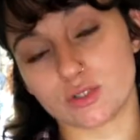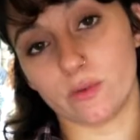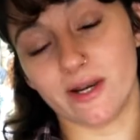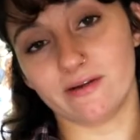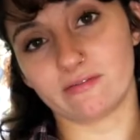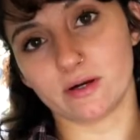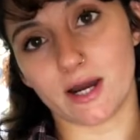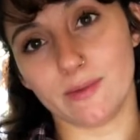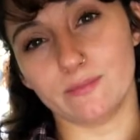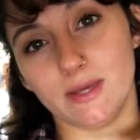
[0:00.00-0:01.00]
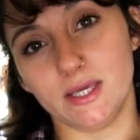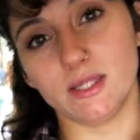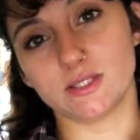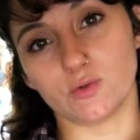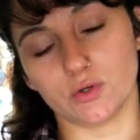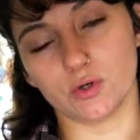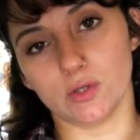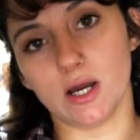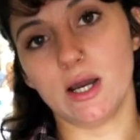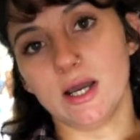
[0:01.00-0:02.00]
So whenever I'm making this
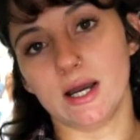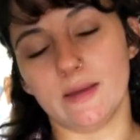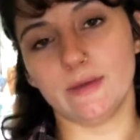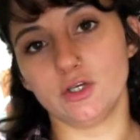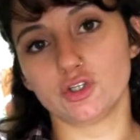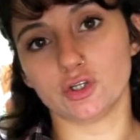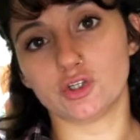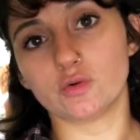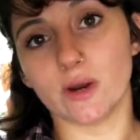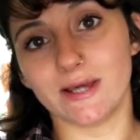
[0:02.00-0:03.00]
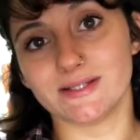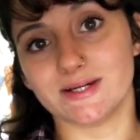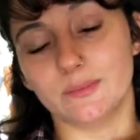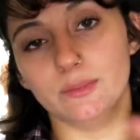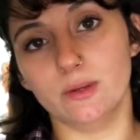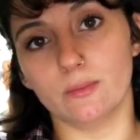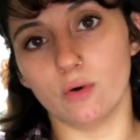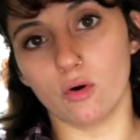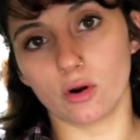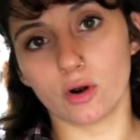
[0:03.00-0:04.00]
granola, I make sure to add a bit
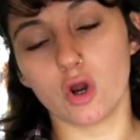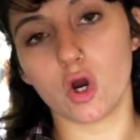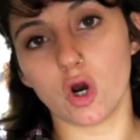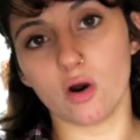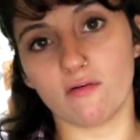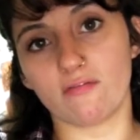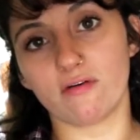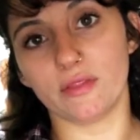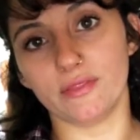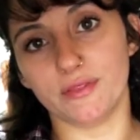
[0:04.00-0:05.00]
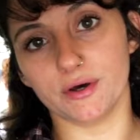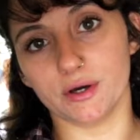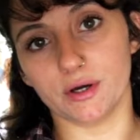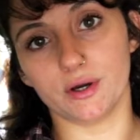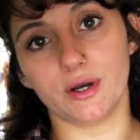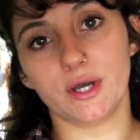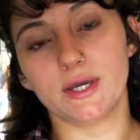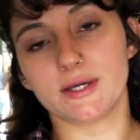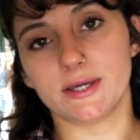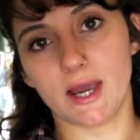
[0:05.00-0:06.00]
more of the
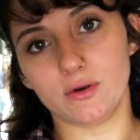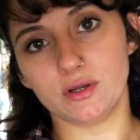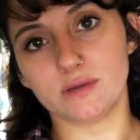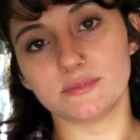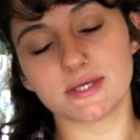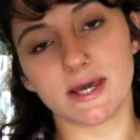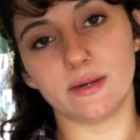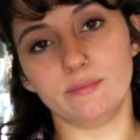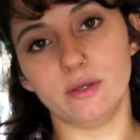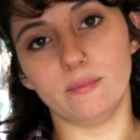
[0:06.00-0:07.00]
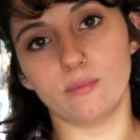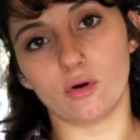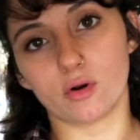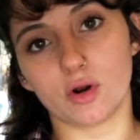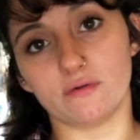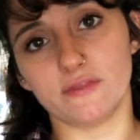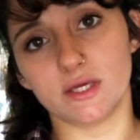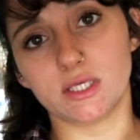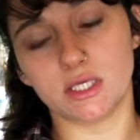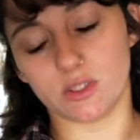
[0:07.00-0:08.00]
cacao nibs and a bit more of
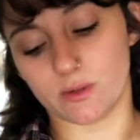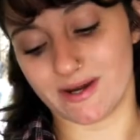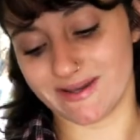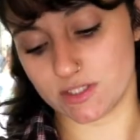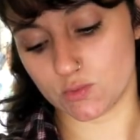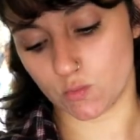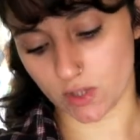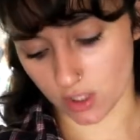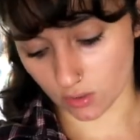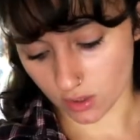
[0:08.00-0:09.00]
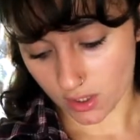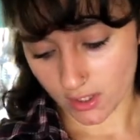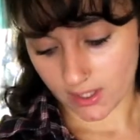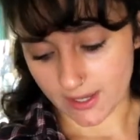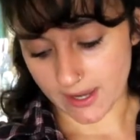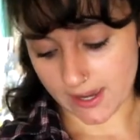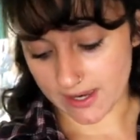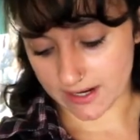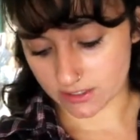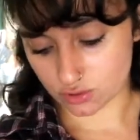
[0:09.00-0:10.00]
the quinoa as well.
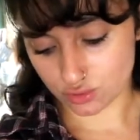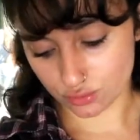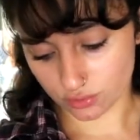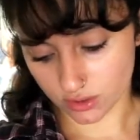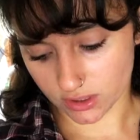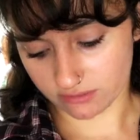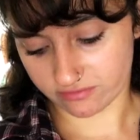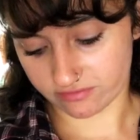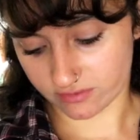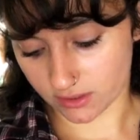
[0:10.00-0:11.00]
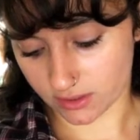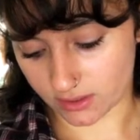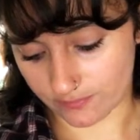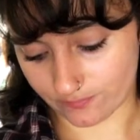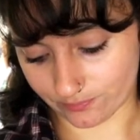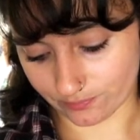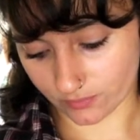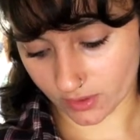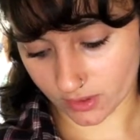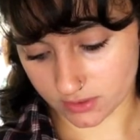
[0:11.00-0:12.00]
And I do love
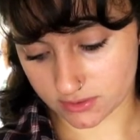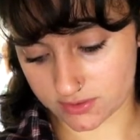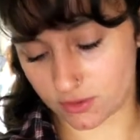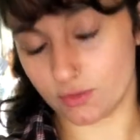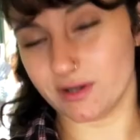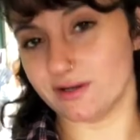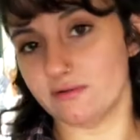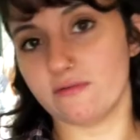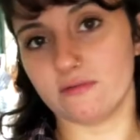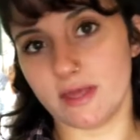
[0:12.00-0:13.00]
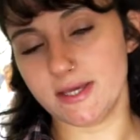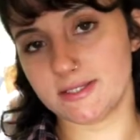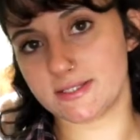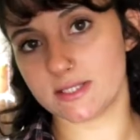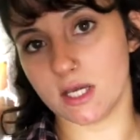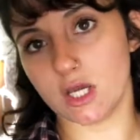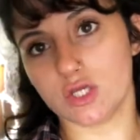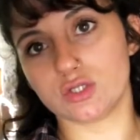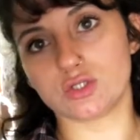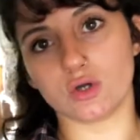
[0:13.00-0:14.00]
the coconut flakes.
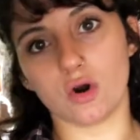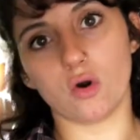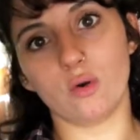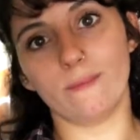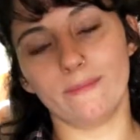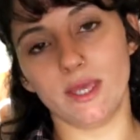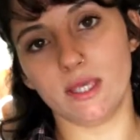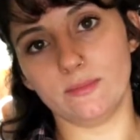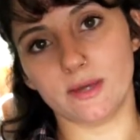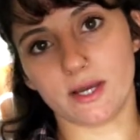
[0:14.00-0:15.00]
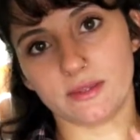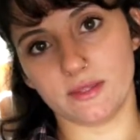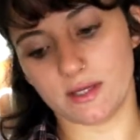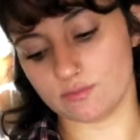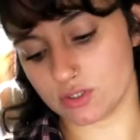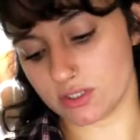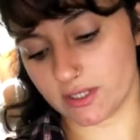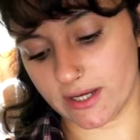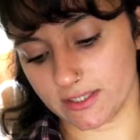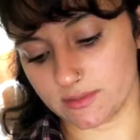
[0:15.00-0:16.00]
So maybe, I think I'm just
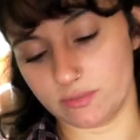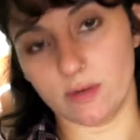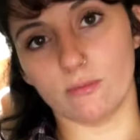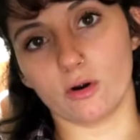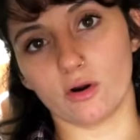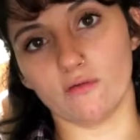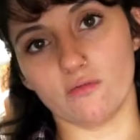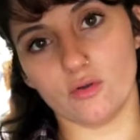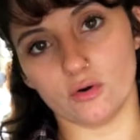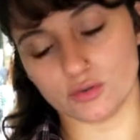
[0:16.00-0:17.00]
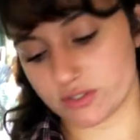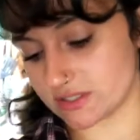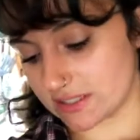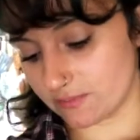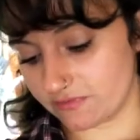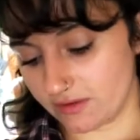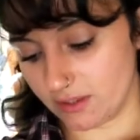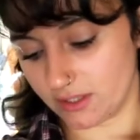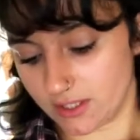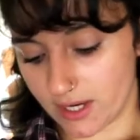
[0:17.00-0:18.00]
gonna add a bit more of those because I'm
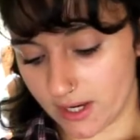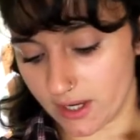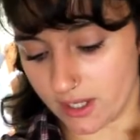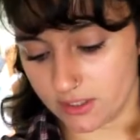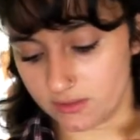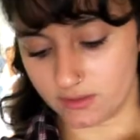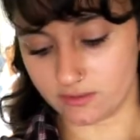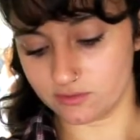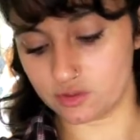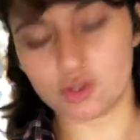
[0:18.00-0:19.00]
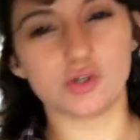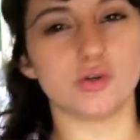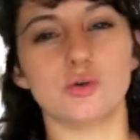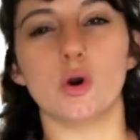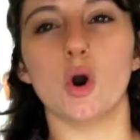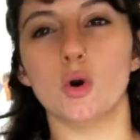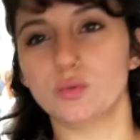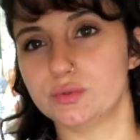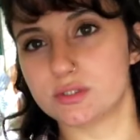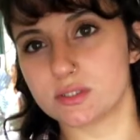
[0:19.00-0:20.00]
feeling that they are too
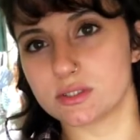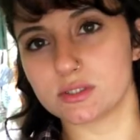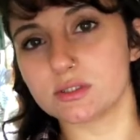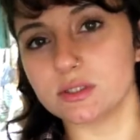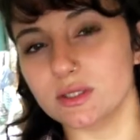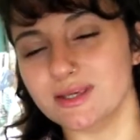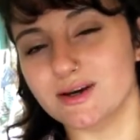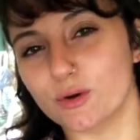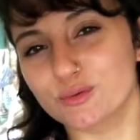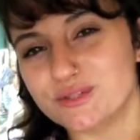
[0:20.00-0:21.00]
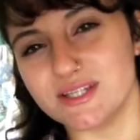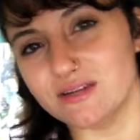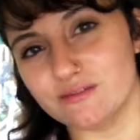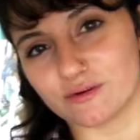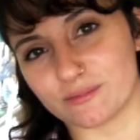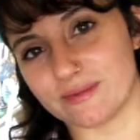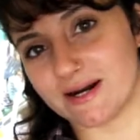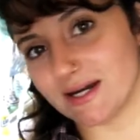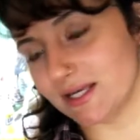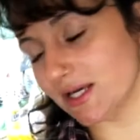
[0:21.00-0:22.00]
oaty for
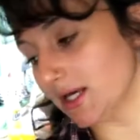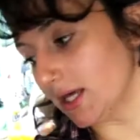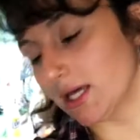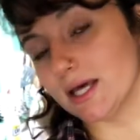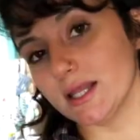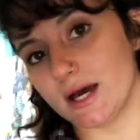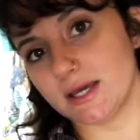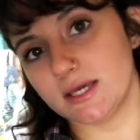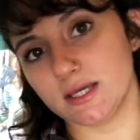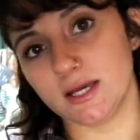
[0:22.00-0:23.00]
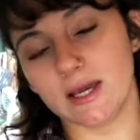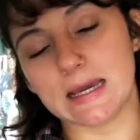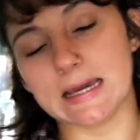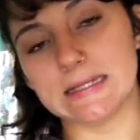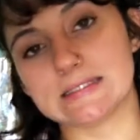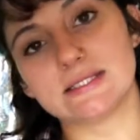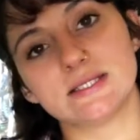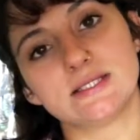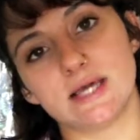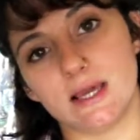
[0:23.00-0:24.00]
my liking. And it's the
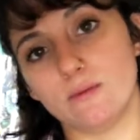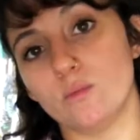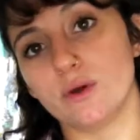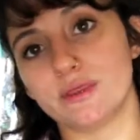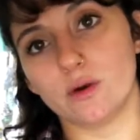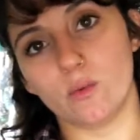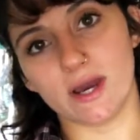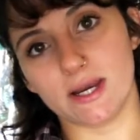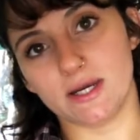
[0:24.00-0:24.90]
same with the wet